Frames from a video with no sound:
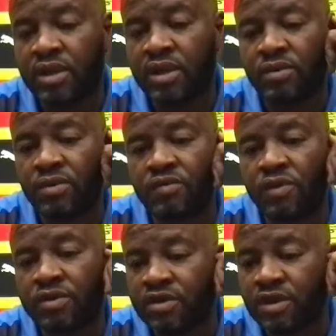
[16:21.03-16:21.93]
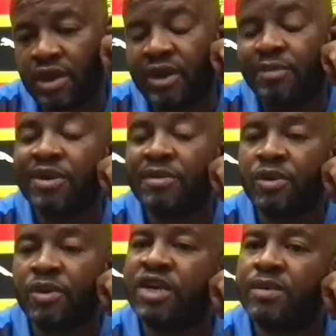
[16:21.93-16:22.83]
I think we've got a little bit
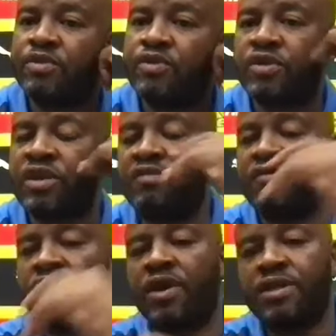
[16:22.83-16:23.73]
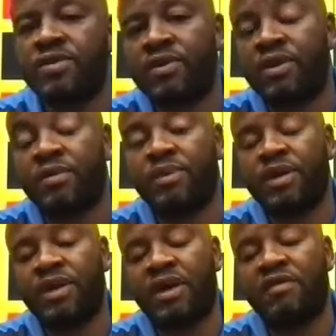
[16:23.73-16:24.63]
more time to start focusing on them,
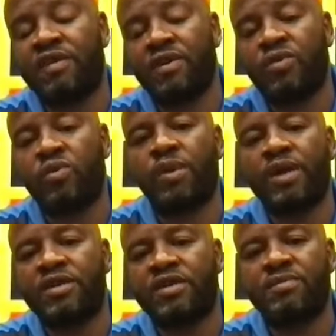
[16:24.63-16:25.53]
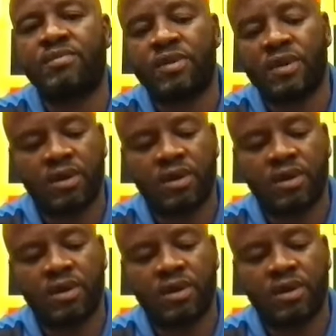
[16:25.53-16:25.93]
but they are a very good playing team.